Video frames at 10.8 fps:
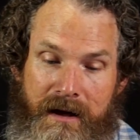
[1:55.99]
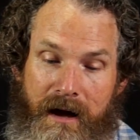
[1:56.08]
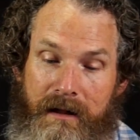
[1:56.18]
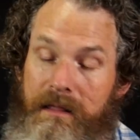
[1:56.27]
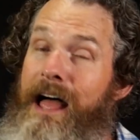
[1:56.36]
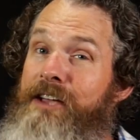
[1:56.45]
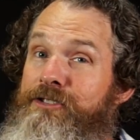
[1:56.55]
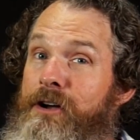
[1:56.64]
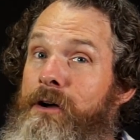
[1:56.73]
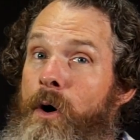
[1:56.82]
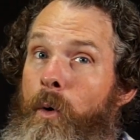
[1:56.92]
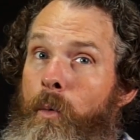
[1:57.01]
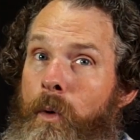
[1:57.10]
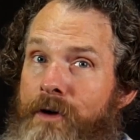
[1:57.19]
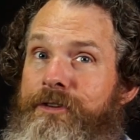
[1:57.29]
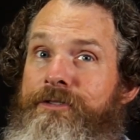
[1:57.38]
Elijah
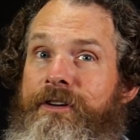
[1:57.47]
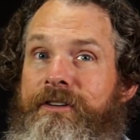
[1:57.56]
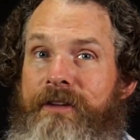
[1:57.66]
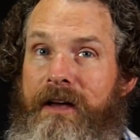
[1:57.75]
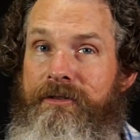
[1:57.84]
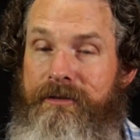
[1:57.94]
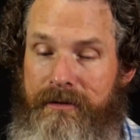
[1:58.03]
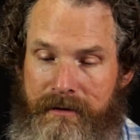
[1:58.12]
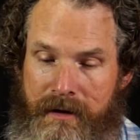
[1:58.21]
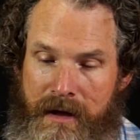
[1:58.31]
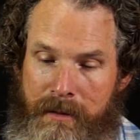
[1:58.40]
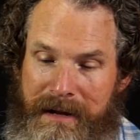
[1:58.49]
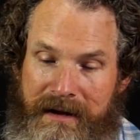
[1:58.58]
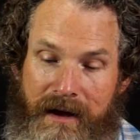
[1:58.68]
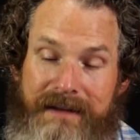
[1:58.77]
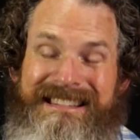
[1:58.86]
was a success
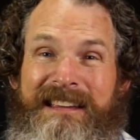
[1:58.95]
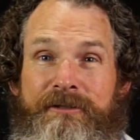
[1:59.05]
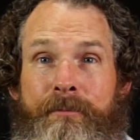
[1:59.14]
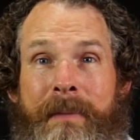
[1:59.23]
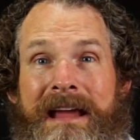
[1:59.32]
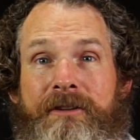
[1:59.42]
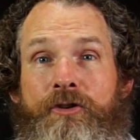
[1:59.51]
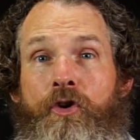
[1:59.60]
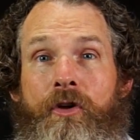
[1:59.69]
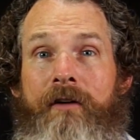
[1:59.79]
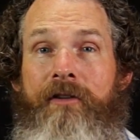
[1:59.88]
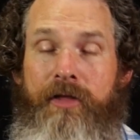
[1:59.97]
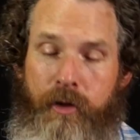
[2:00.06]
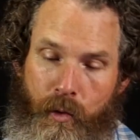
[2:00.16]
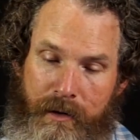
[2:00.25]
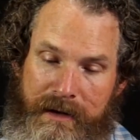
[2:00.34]
because his mantle of
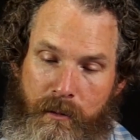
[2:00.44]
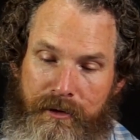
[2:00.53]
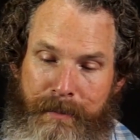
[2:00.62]
authority was